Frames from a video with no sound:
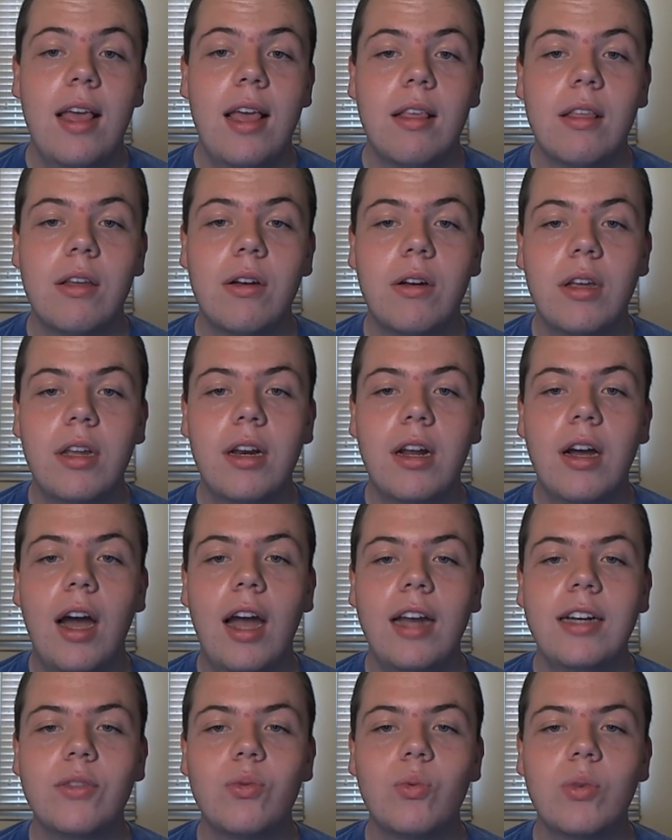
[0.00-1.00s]
So, you know,
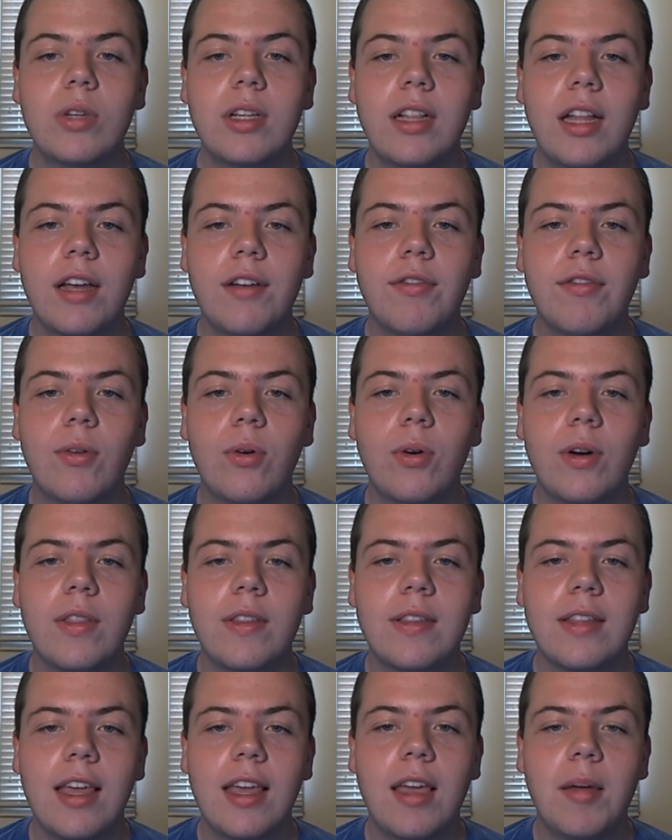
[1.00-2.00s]
I just really like Florida in
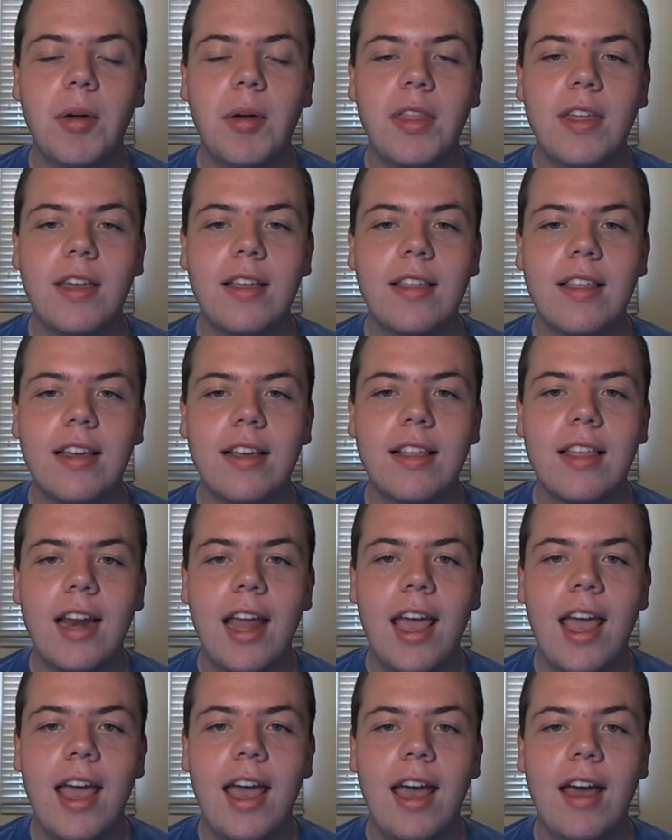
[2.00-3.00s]
this game. I think
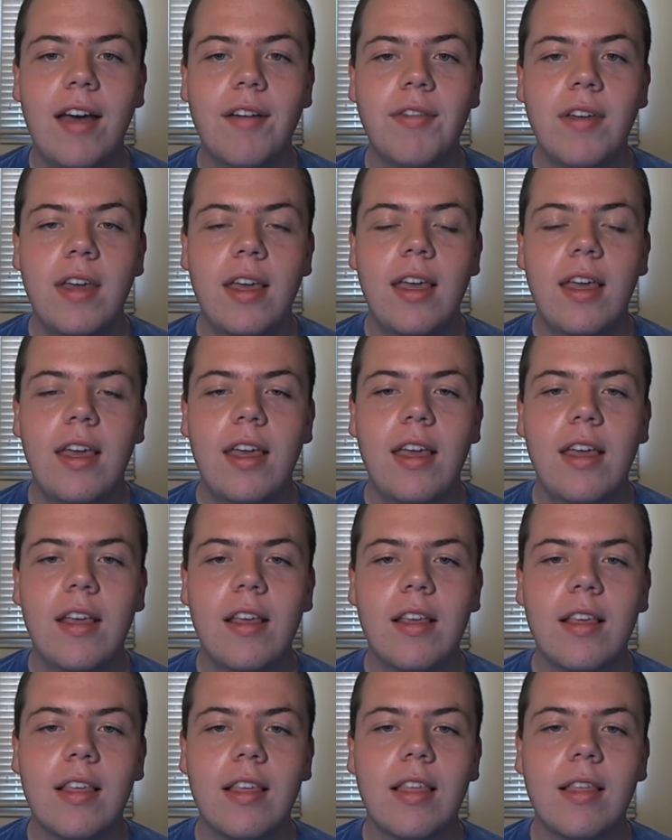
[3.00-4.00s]
6.5
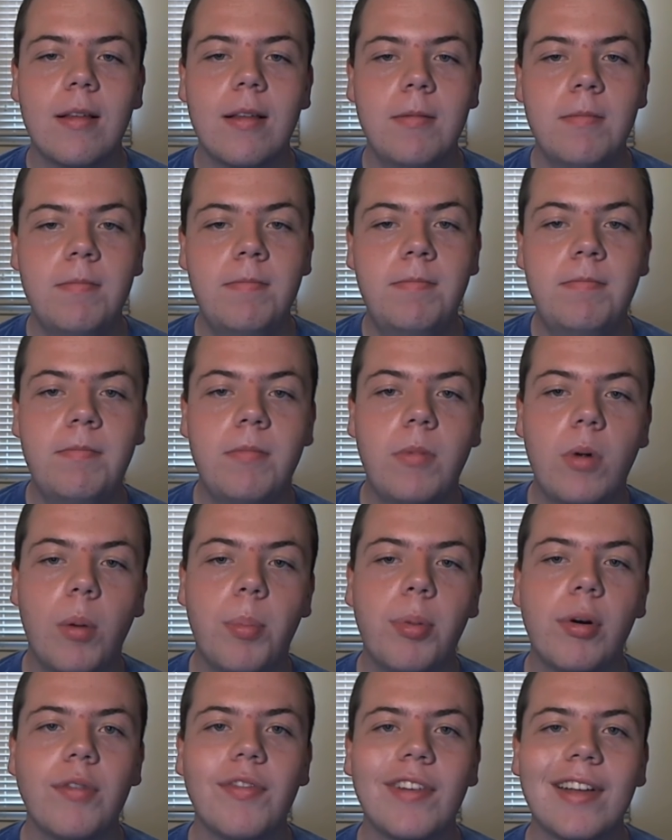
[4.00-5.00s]
is a
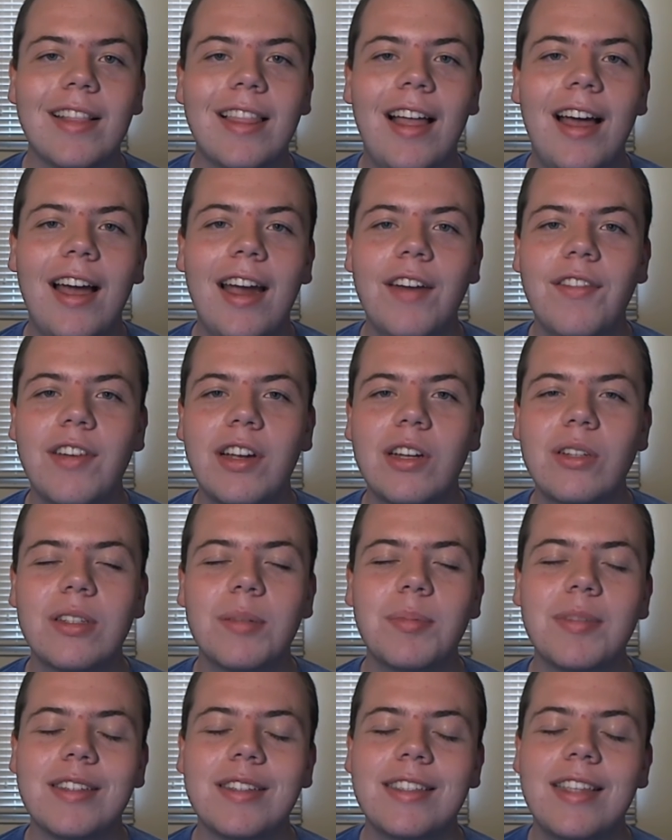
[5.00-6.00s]
perfect line. If it goes
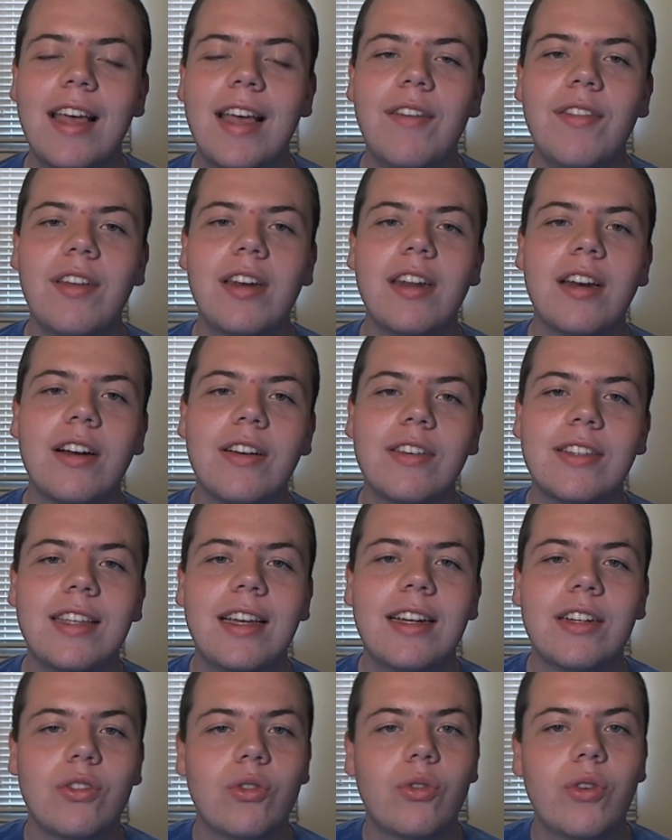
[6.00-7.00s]
up to 7, you know, it's
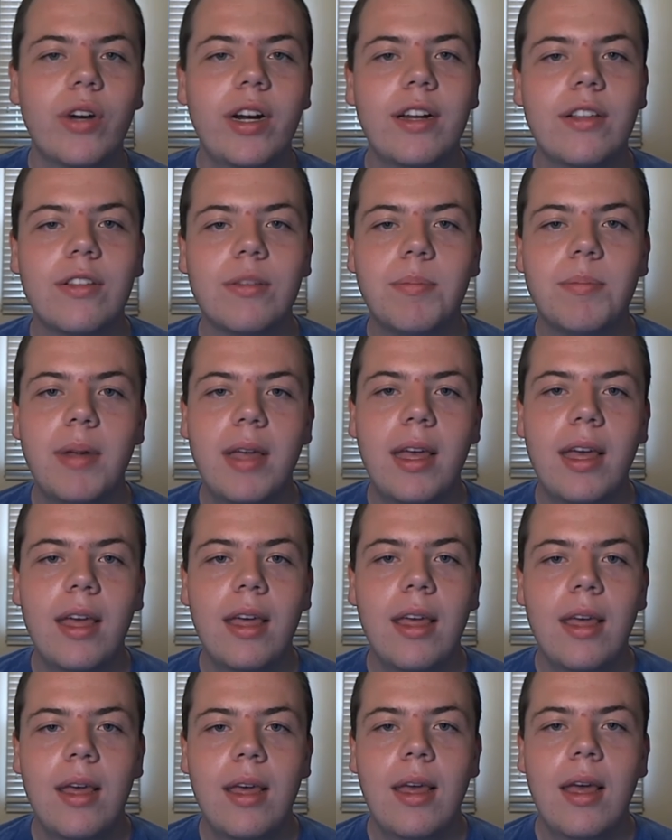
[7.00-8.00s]
not as great as a bet.